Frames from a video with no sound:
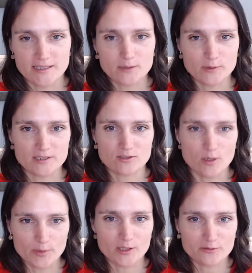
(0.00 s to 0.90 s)
with the
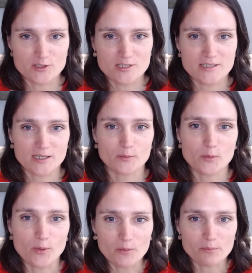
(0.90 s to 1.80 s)
topic of the
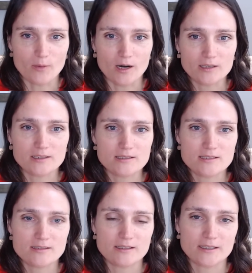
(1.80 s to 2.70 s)
sustainable bond
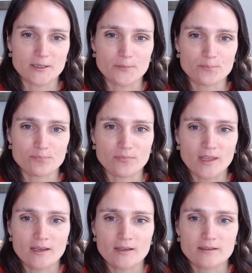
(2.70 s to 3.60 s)
markets,
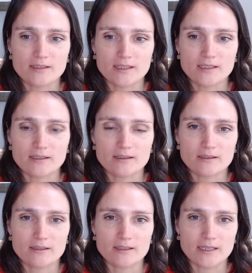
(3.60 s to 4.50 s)
the
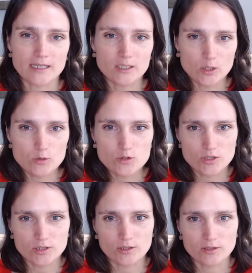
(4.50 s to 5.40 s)

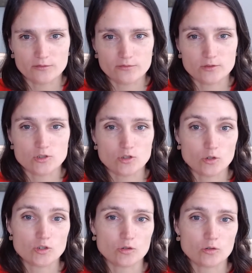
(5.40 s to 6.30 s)
inclusion of
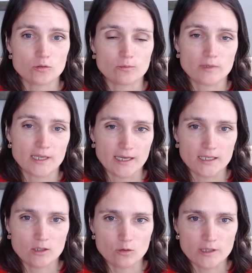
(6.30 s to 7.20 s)
social
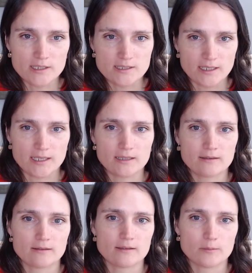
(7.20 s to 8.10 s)
categories
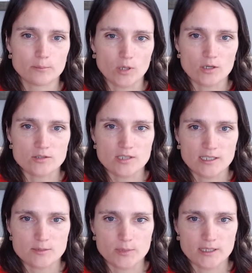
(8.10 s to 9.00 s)
in bonds
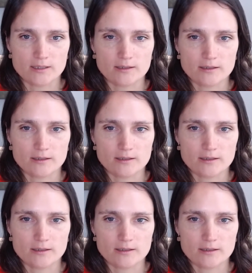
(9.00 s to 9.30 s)
has been